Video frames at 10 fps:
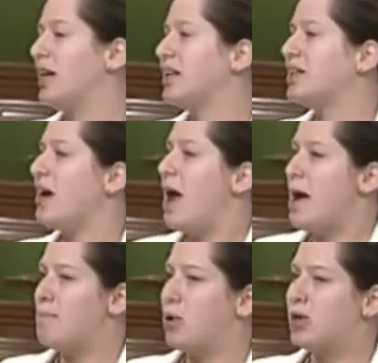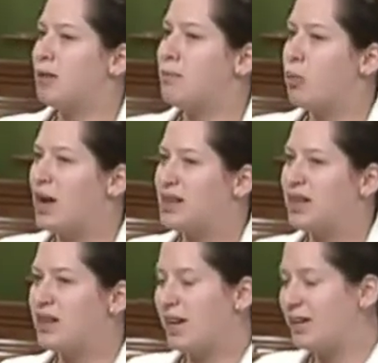was used by
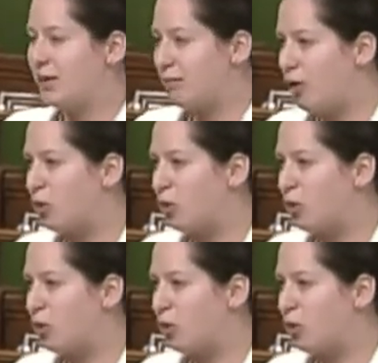terrorists